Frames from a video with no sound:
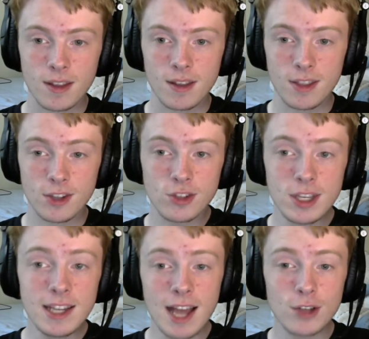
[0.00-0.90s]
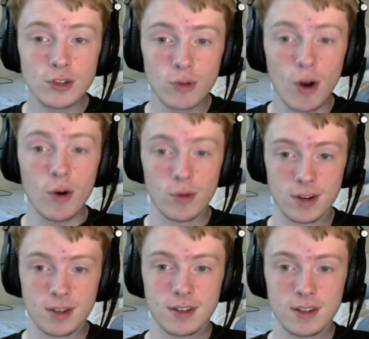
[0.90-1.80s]
The scene has grown.
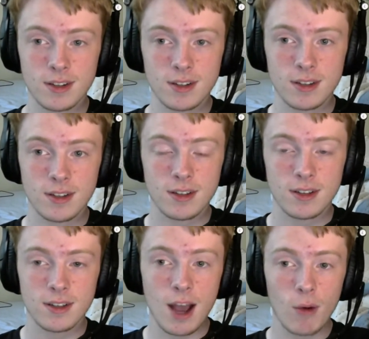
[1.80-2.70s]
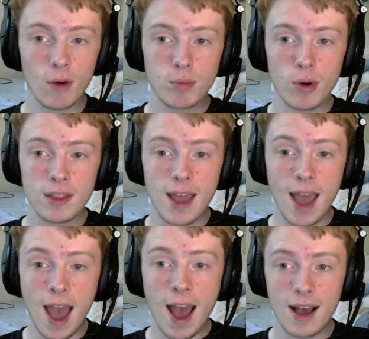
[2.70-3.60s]
At one point, they
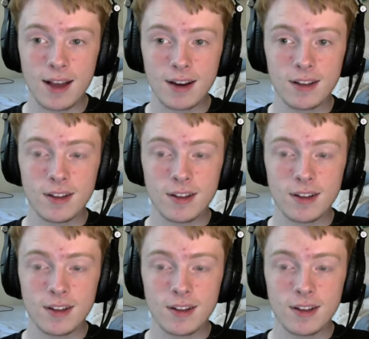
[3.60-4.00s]
had